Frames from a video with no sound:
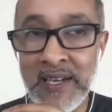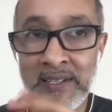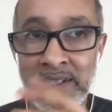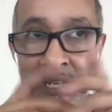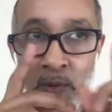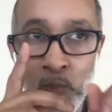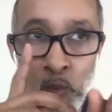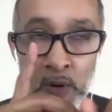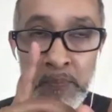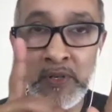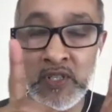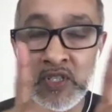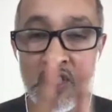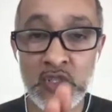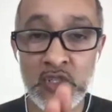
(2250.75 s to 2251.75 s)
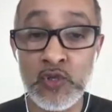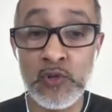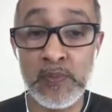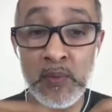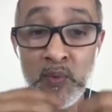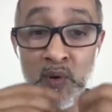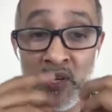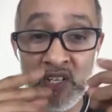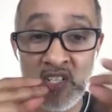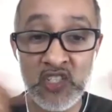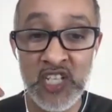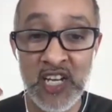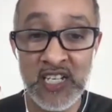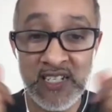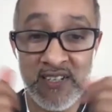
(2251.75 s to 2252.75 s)
you know one person or two people are going to
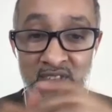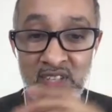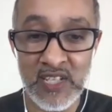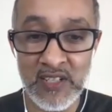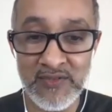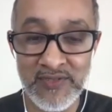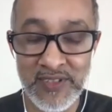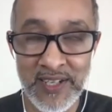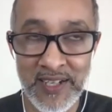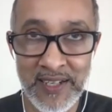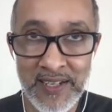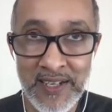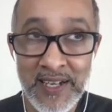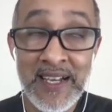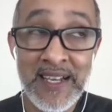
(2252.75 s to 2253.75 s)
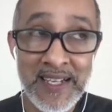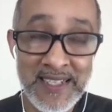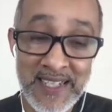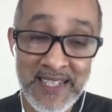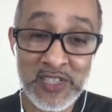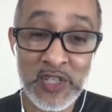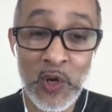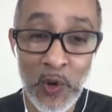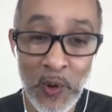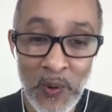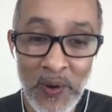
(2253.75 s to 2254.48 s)
change everything overnight it takes a lot